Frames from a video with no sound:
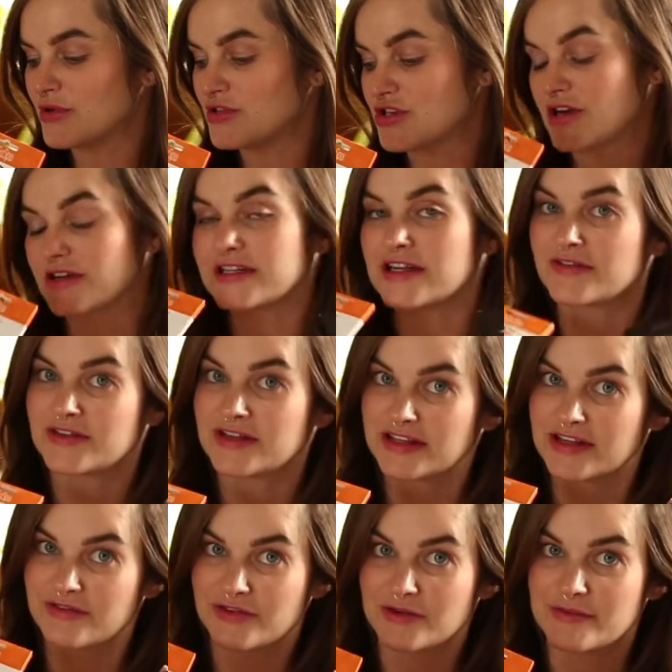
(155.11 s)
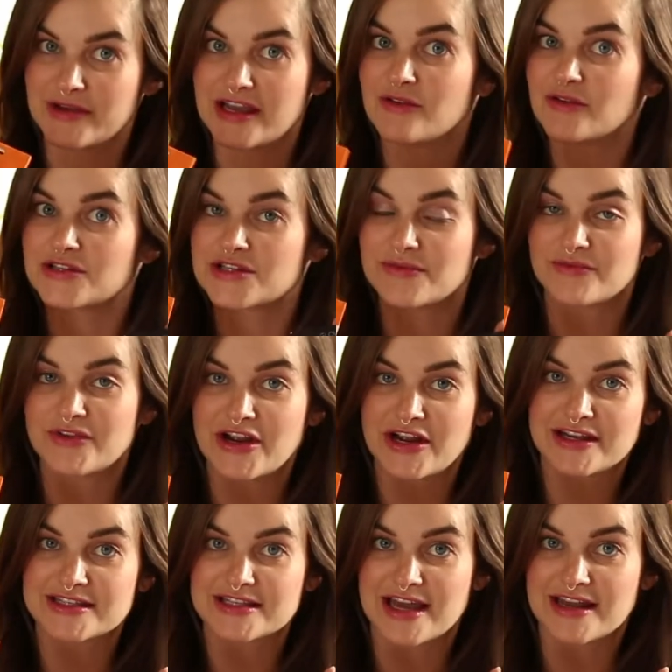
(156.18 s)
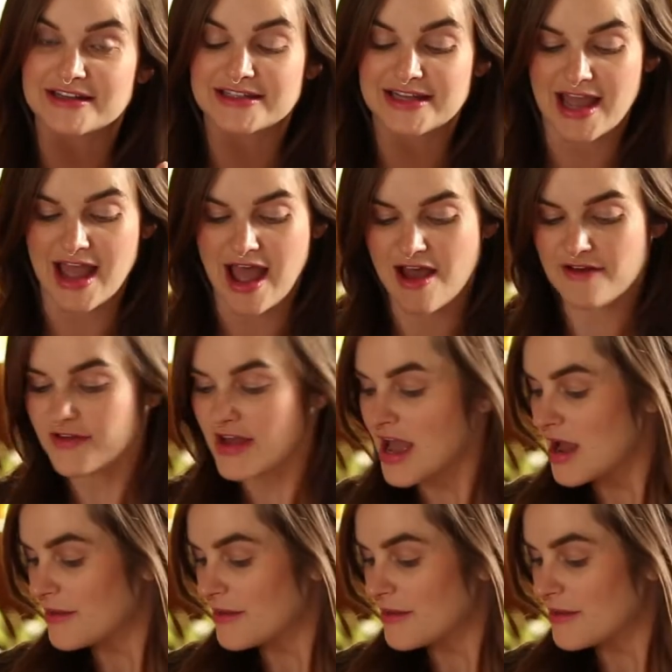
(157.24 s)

which are definitely for me, which I'm very excited to have.